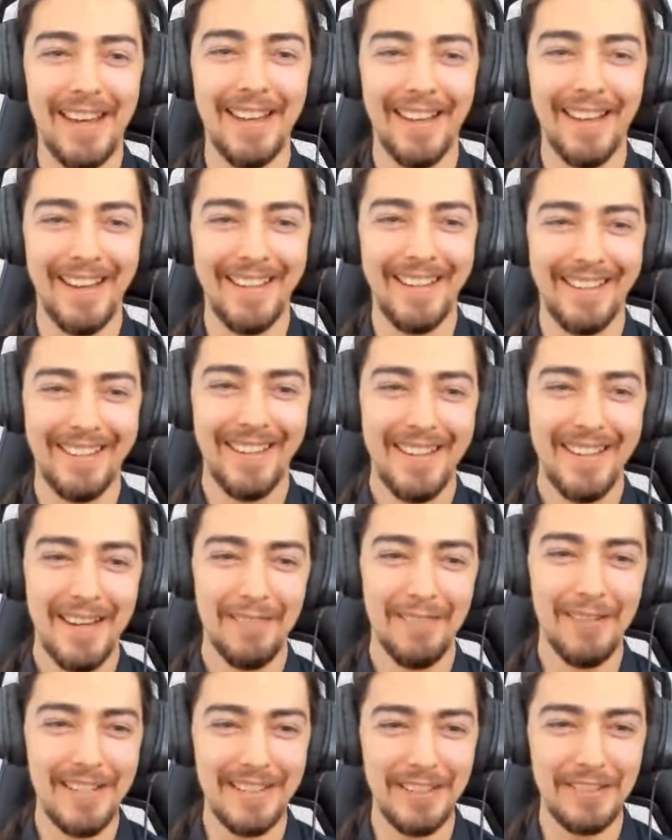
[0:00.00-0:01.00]

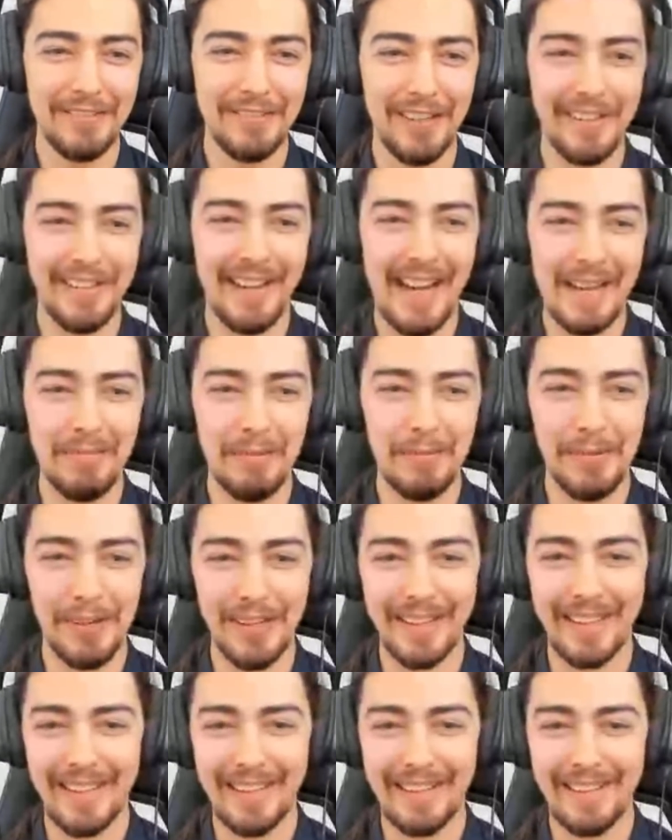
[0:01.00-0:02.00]
Like we're still very
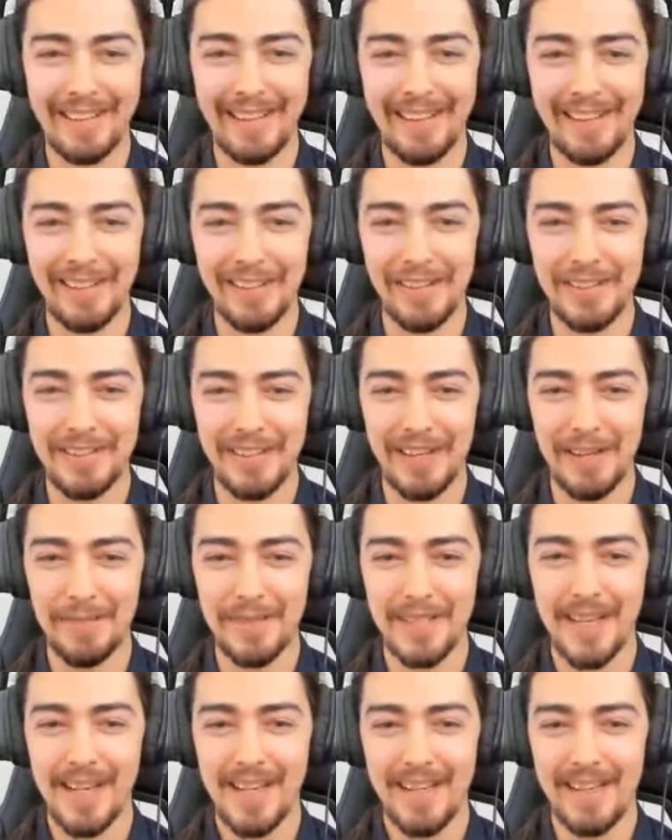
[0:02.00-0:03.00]
hyperbolic in those
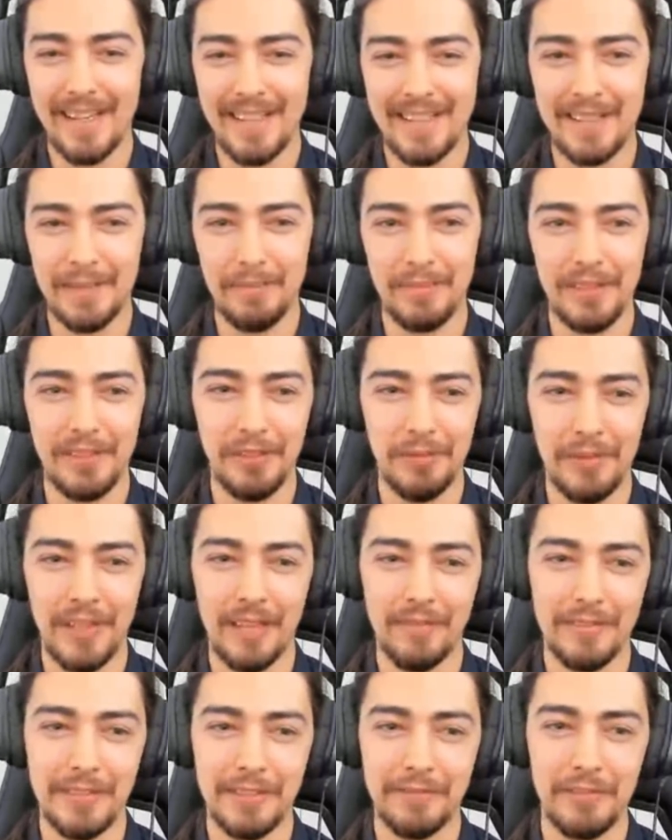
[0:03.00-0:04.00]
terms. It's simply that we
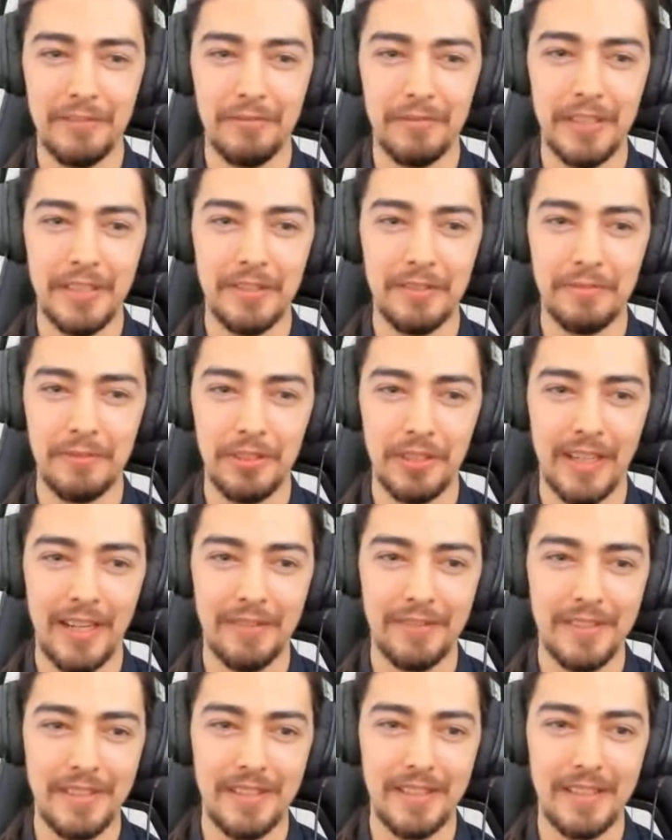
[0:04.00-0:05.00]
have a different read on what
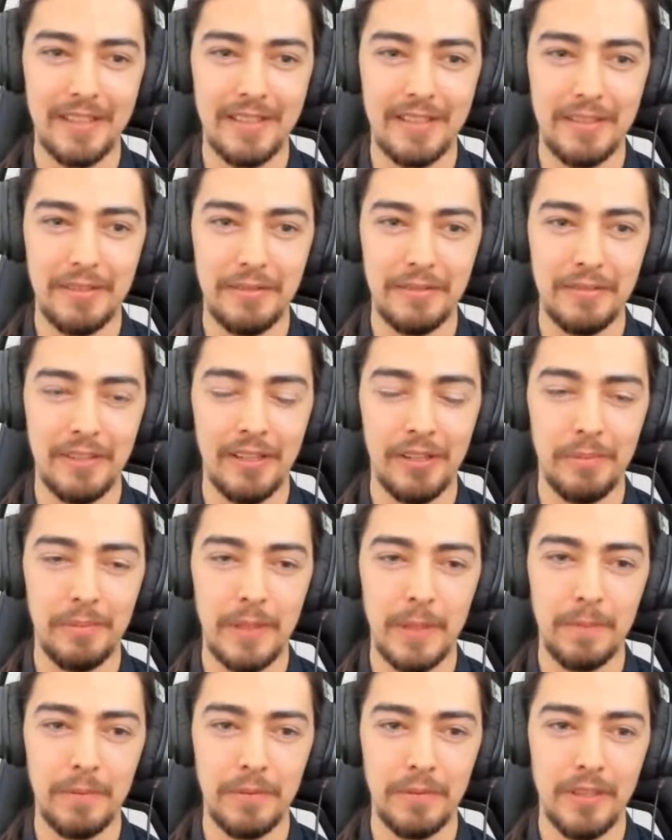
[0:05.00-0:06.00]
counters things to other
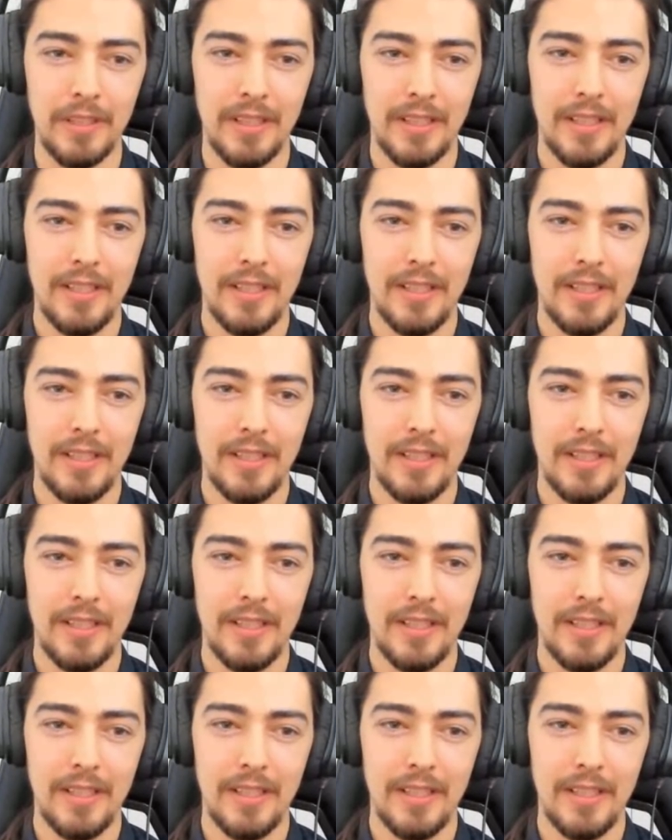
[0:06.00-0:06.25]
people.